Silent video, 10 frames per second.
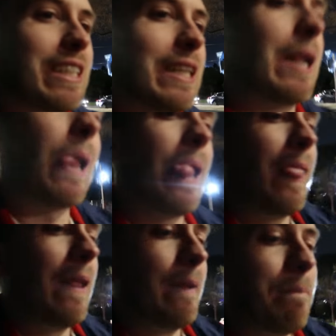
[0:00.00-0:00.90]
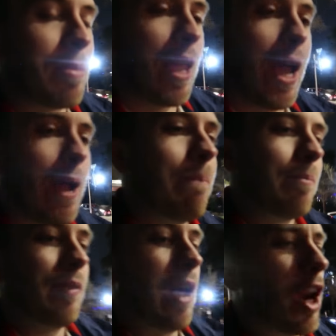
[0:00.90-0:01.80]
and um,
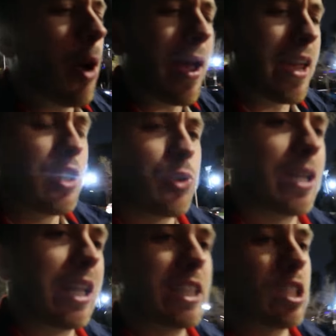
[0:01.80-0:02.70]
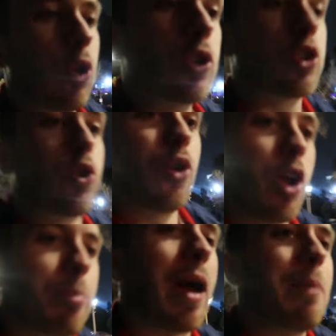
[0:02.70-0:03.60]
I know our injury list looks good
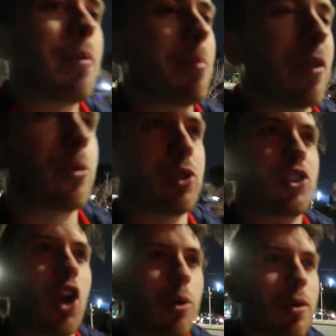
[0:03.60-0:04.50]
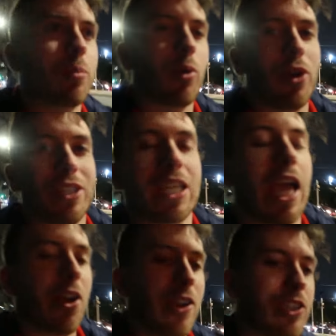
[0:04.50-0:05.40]
on paper but there were so many boys
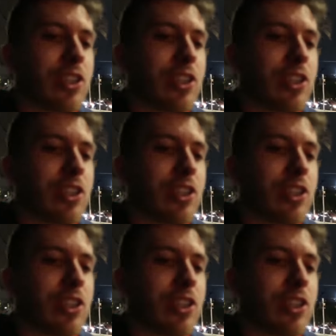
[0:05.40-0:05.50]
carrying